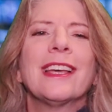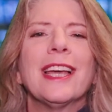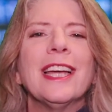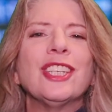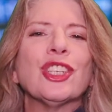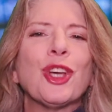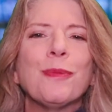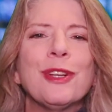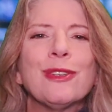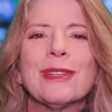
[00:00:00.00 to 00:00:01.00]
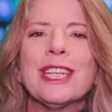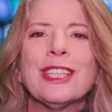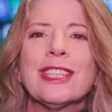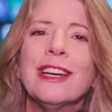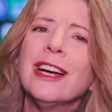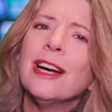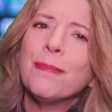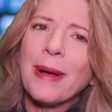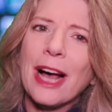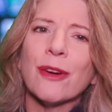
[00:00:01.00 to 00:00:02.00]
Gage is hoping to raise
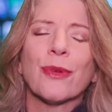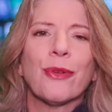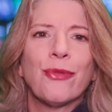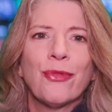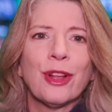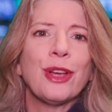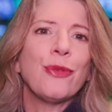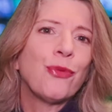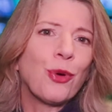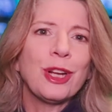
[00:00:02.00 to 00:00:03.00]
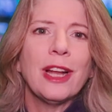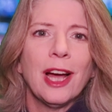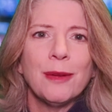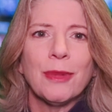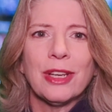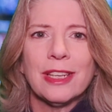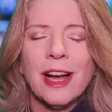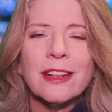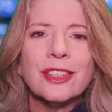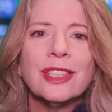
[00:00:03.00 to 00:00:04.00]
about roughly $49
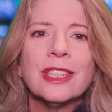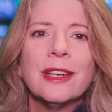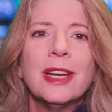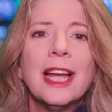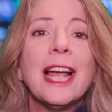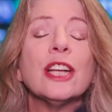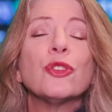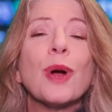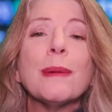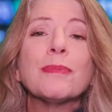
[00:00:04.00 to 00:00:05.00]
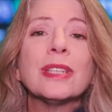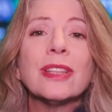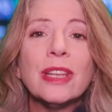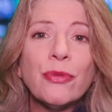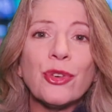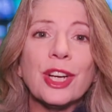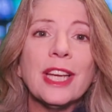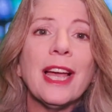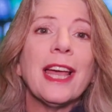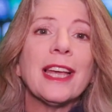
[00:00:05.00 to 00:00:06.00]
million. And Drop
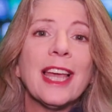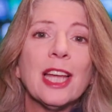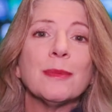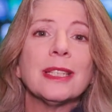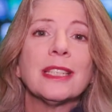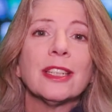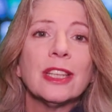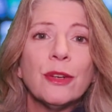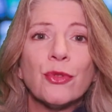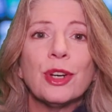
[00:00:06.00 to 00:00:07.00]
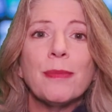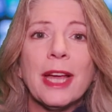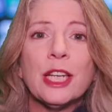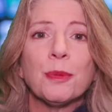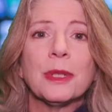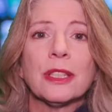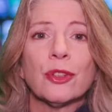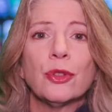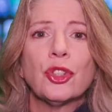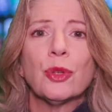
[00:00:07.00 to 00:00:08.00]
Delivery, a cannabis delivery management
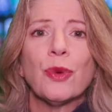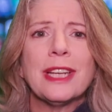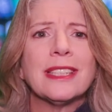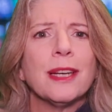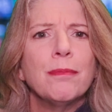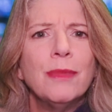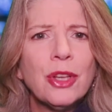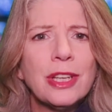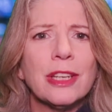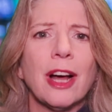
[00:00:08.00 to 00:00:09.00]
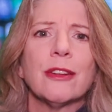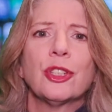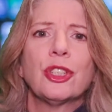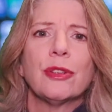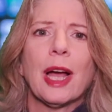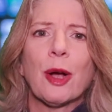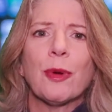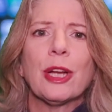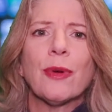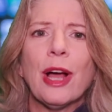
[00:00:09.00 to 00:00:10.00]
solution, raised $1 million through
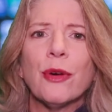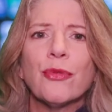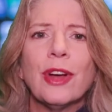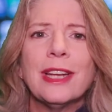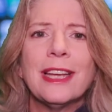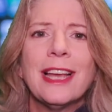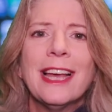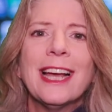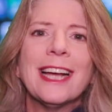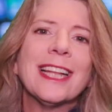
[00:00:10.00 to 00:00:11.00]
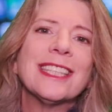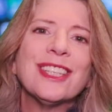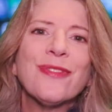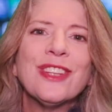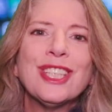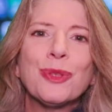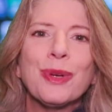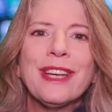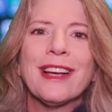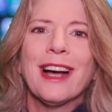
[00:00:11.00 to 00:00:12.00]
equity crowdfunding. And that's it for this
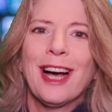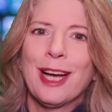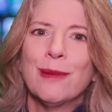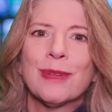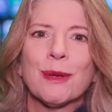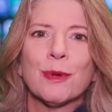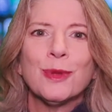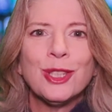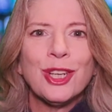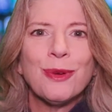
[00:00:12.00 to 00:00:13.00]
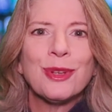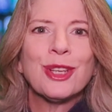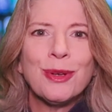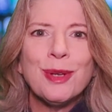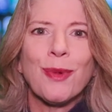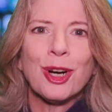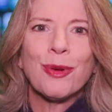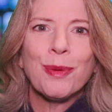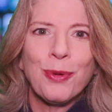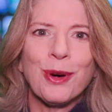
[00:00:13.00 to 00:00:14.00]
week. I'm Deborah Borchardt with the Green
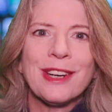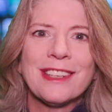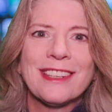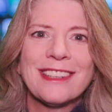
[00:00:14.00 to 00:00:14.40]
Market Report.